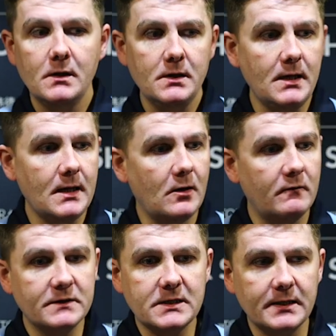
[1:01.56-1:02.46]
Yeah,
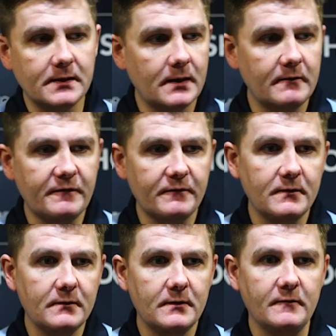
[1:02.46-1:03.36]
obviously,
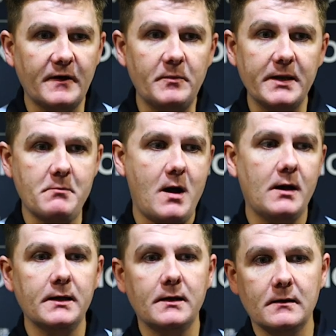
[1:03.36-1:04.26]
if I play
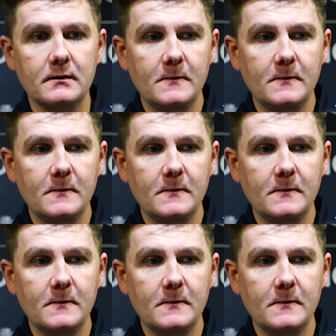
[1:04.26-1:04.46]
Mark in a